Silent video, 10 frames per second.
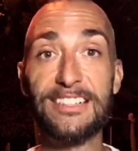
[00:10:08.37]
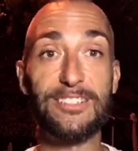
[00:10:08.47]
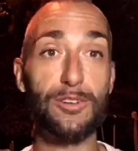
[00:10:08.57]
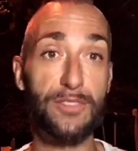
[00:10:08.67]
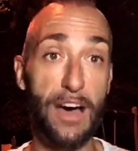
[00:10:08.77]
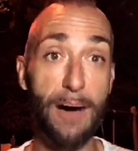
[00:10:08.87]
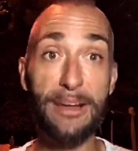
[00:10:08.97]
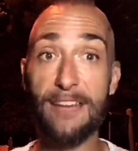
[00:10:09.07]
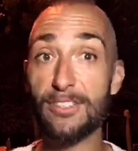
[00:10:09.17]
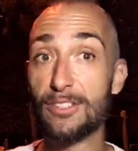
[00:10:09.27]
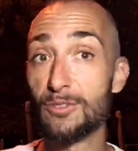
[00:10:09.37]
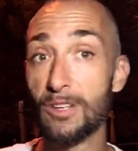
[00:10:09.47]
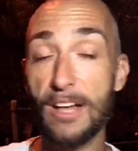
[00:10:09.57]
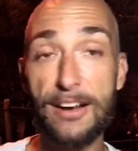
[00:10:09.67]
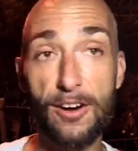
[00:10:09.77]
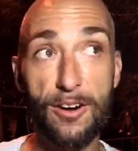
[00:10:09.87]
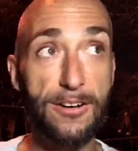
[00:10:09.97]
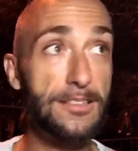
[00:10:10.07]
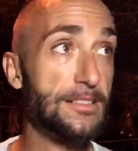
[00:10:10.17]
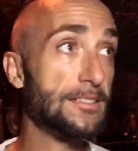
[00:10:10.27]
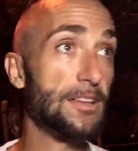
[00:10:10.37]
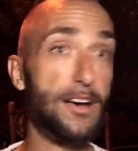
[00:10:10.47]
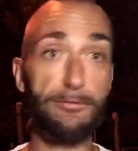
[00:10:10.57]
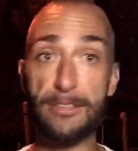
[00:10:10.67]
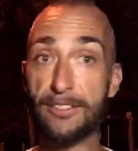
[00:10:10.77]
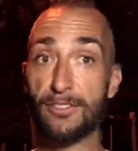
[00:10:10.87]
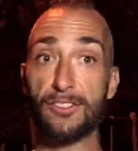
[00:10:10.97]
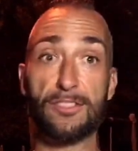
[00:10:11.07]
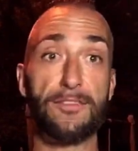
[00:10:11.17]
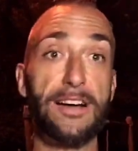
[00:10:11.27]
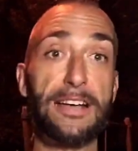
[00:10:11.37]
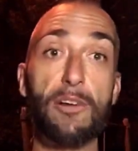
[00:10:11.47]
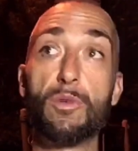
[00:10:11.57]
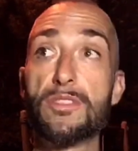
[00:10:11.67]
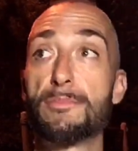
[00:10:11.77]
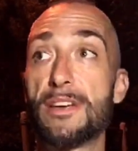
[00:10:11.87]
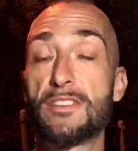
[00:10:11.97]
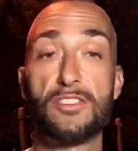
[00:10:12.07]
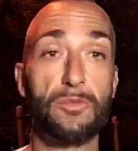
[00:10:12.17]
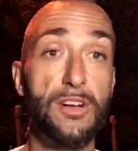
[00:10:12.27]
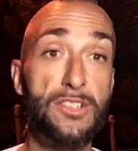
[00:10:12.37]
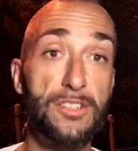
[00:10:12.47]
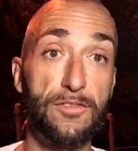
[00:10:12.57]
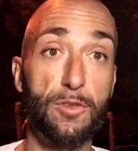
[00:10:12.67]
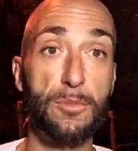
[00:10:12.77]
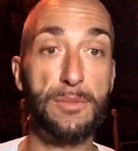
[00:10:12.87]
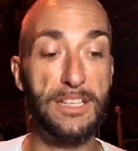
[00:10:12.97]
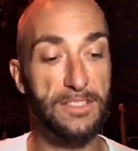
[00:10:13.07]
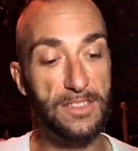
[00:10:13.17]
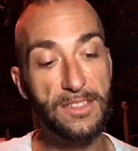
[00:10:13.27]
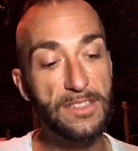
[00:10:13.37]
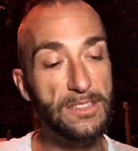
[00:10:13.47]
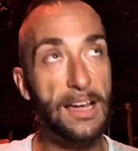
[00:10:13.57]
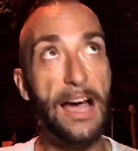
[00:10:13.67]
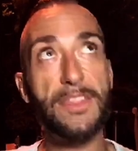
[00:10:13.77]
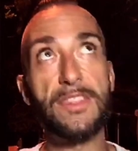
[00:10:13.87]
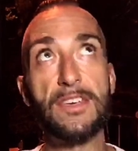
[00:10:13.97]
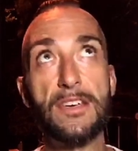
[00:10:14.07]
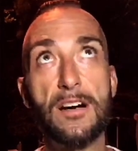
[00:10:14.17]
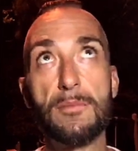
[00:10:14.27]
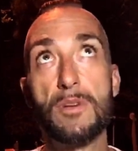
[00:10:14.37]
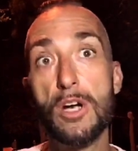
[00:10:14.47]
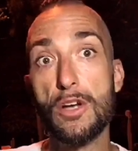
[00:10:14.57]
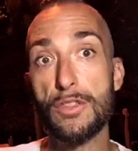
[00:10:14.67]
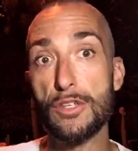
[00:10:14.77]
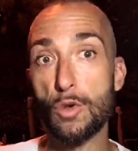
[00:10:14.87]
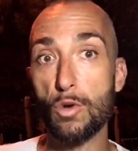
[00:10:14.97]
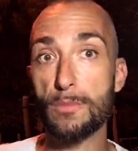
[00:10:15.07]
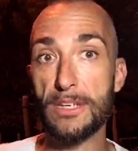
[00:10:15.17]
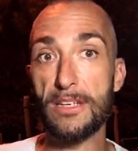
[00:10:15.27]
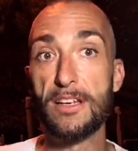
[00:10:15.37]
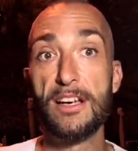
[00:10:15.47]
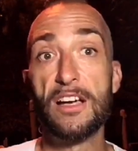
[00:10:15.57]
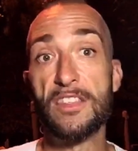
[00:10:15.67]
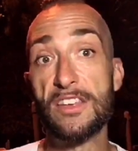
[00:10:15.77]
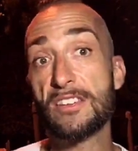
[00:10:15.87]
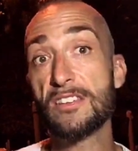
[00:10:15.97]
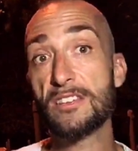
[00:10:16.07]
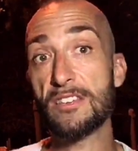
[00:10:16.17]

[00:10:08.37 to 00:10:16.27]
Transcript: and so I'm gonna have to do a lot of R&D, a lot of research to find out what the best situation is for me, because this is not the dormy. This is